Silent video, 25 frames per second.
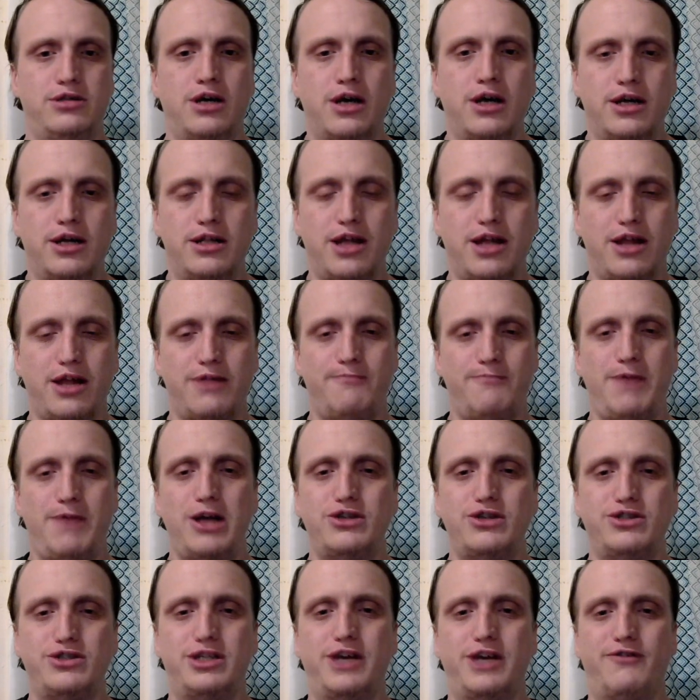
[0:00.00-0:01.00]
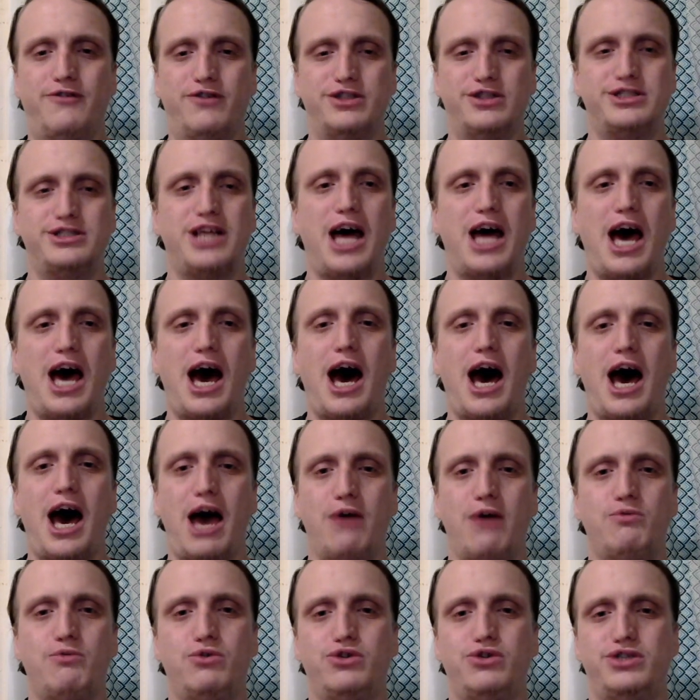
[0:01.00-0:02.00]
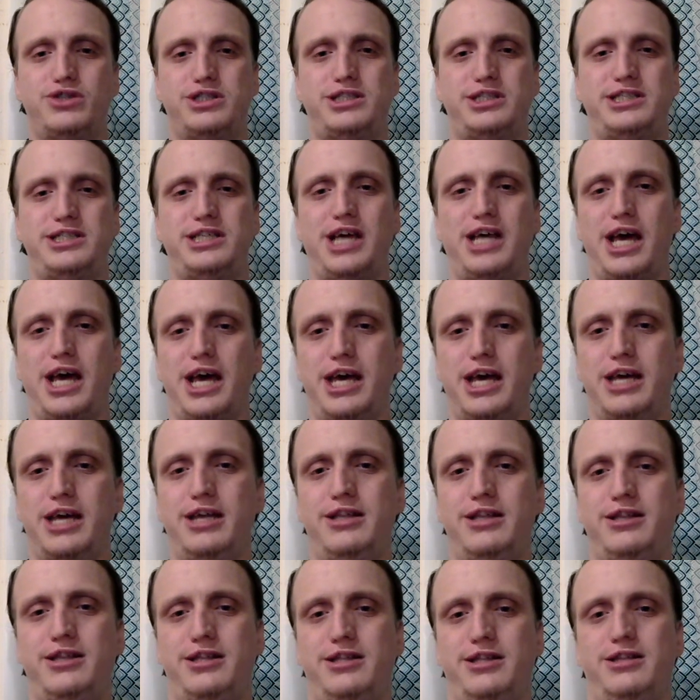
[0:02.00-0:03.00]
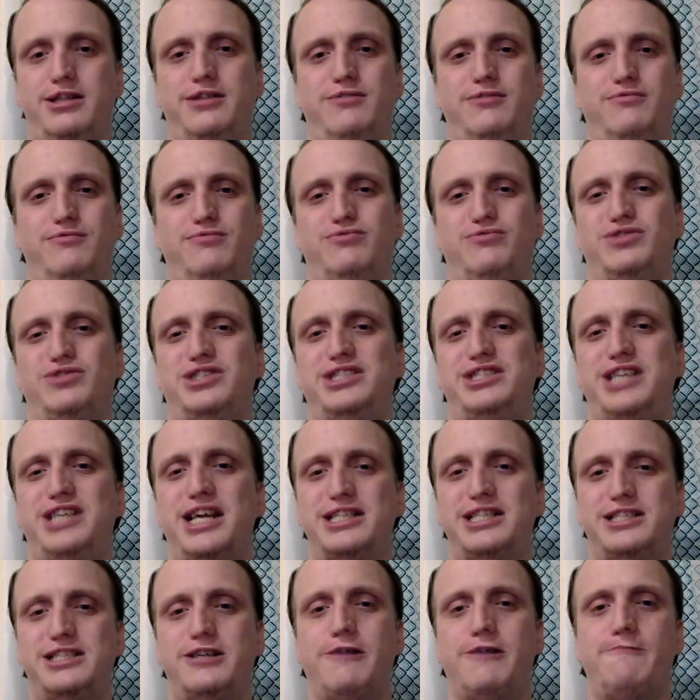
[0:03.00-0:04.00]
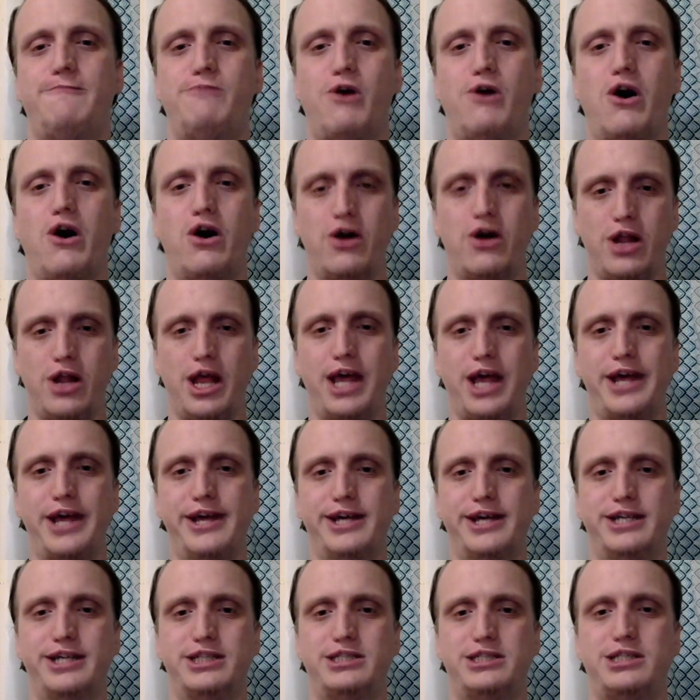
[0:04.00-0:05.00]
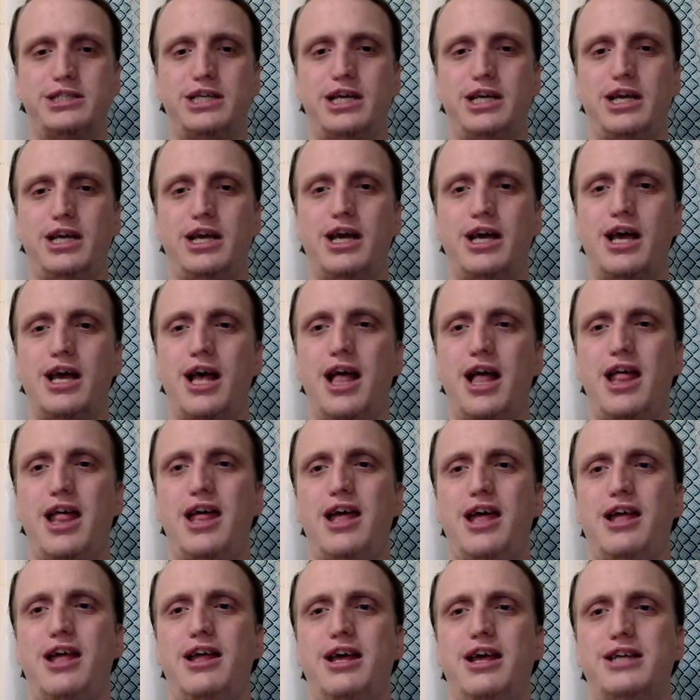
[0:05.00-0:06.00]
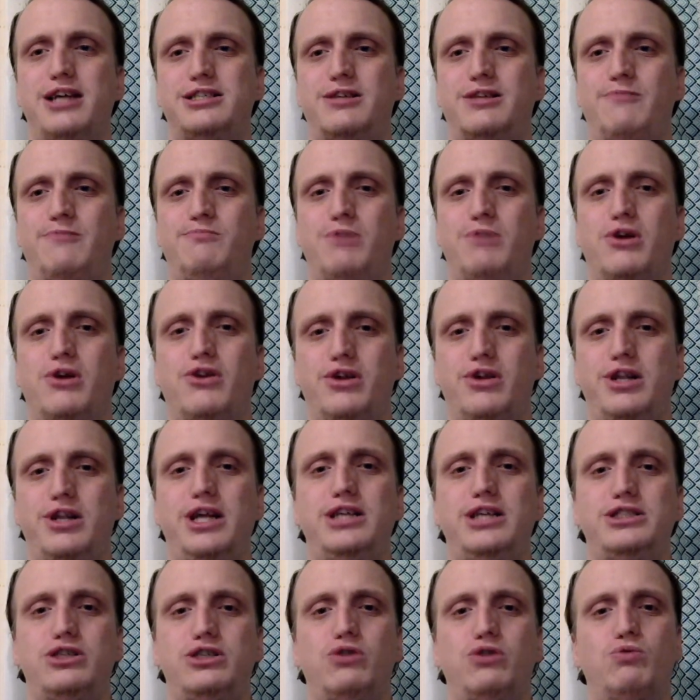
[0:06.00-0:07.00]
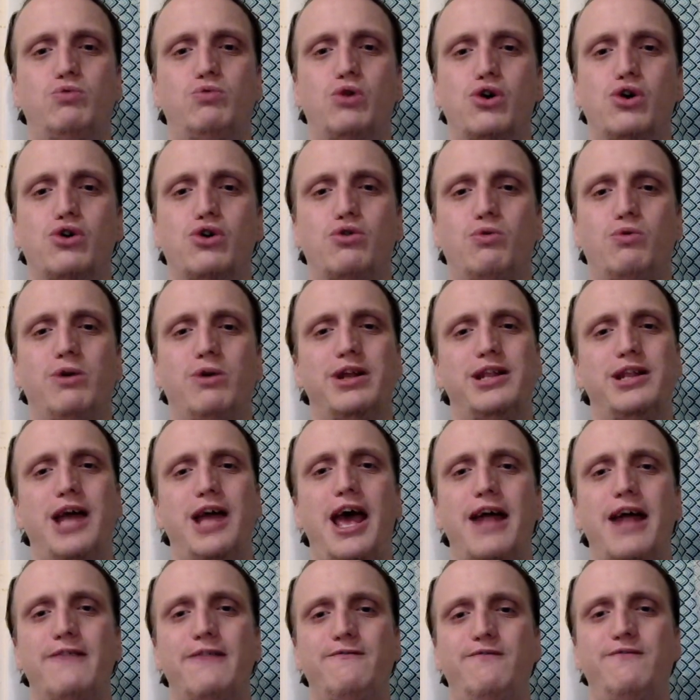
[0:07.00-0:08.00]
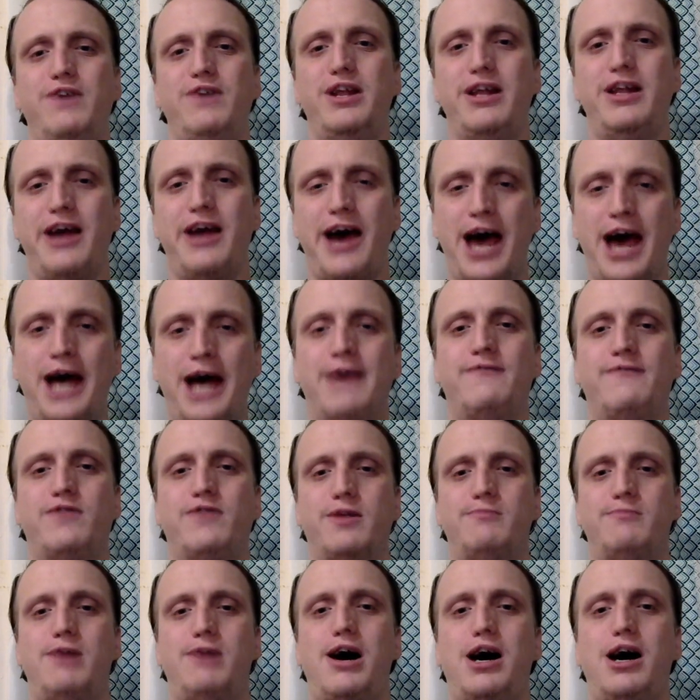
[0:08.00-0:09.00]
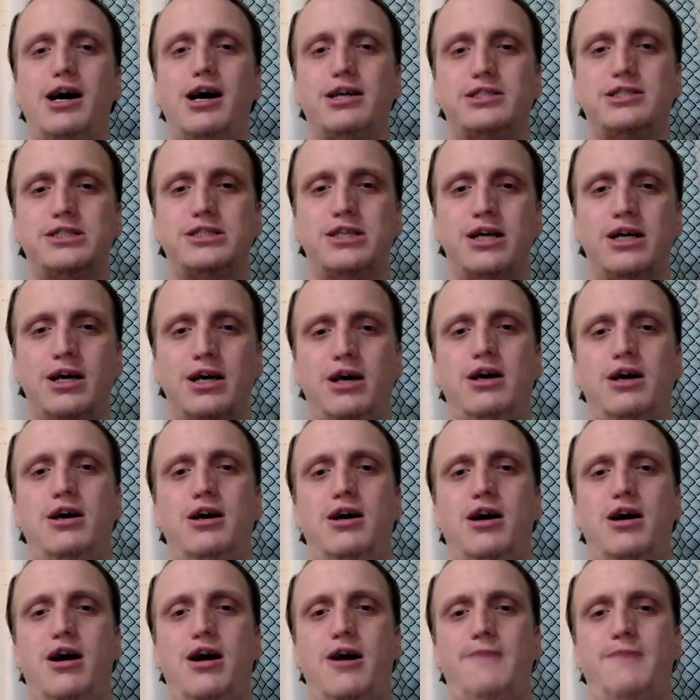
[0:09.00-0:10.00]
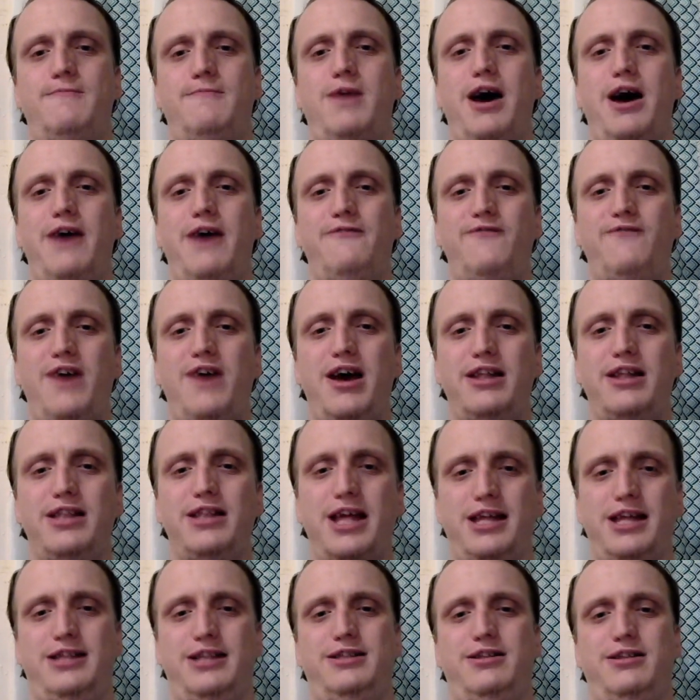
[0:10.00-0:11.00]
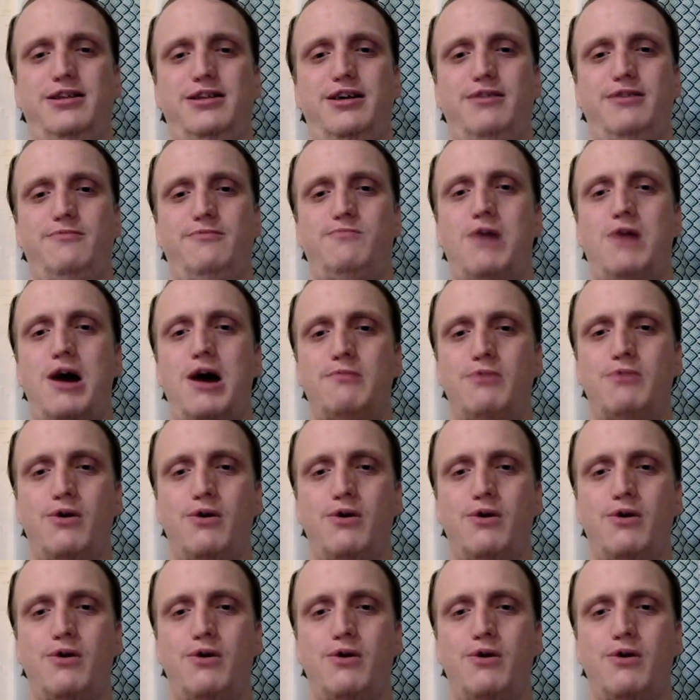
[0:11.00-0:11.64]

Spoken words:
Now, the major difference that I would say sets it apart is its ability to work with NVIDIA out of the box. I find that Pop!